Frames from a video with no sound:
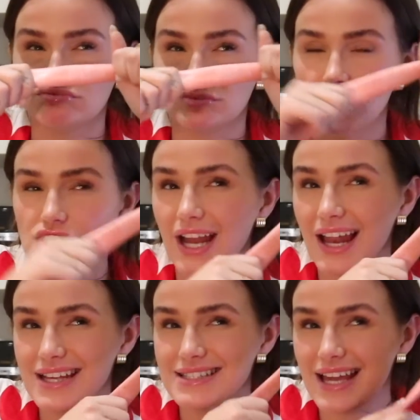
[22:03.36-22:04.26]
What shall
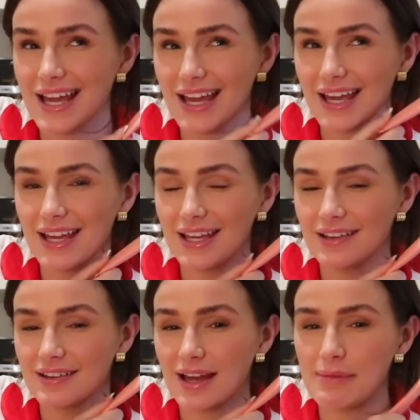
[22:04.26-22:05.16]
I say?
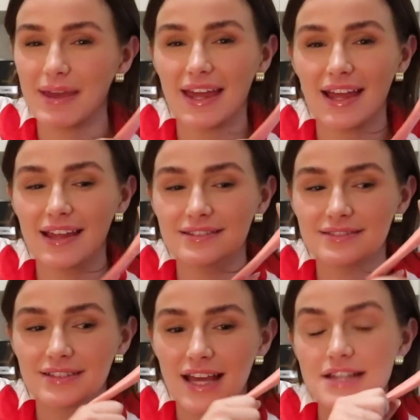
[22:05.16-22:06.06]
I
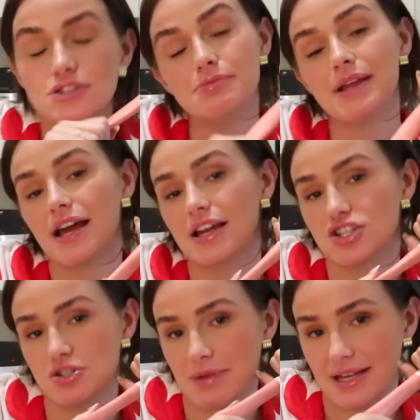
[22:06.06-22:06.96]
mean, it's going to be like
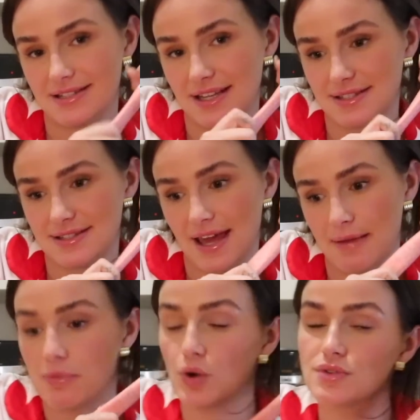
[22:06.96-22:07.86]
gymnastics
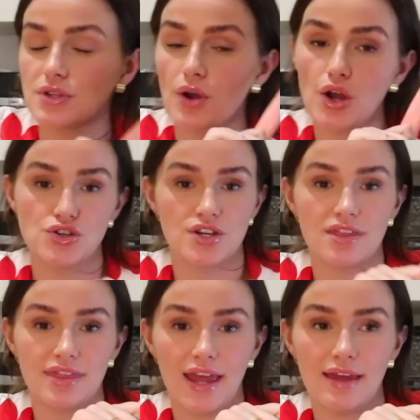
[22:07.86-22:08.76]
theme, but also
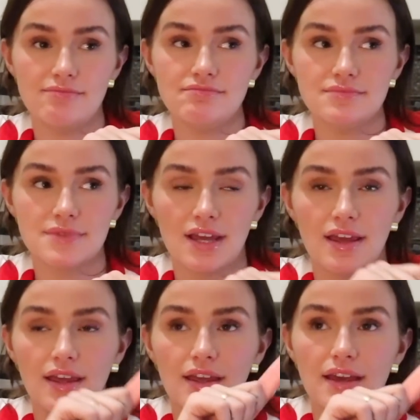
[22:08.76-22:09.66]
ocean theme.
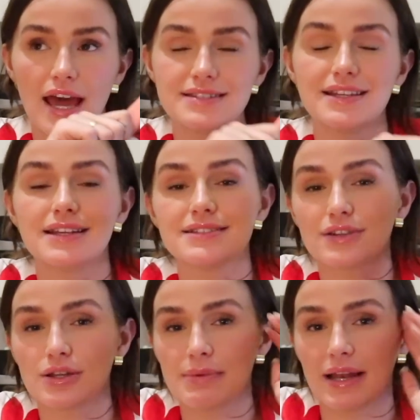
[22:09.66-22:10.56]
As in it's
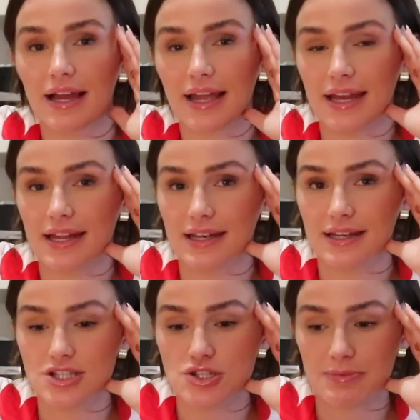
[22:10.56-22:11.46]
going to be like in
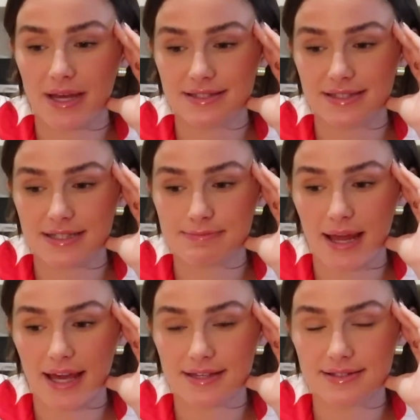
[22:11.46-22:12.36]
a gymnastics
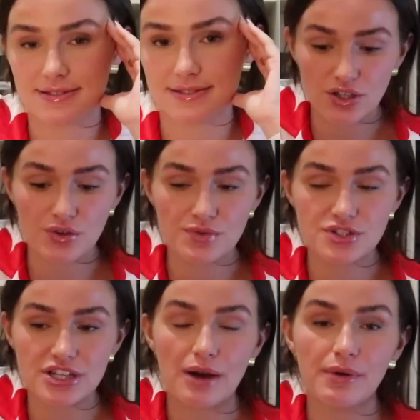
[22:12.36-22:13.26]
place. So
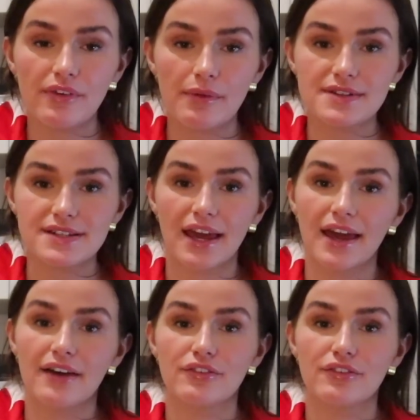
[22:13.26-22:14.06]
shall we wrap this here?